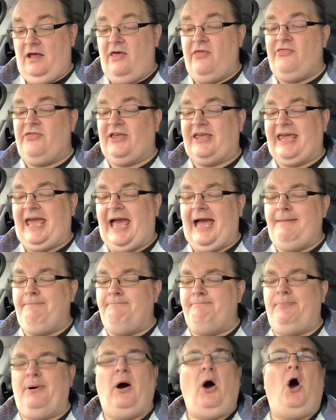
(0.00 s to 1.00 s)
The
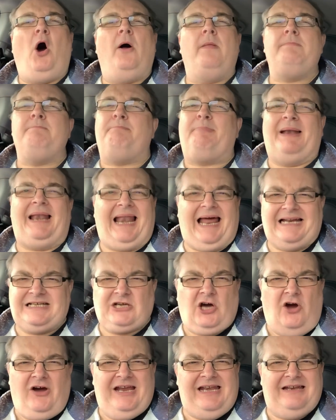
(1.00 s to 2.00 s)
Camp on Blood
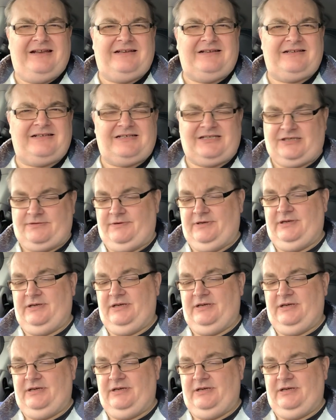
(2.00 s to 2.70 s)
Island.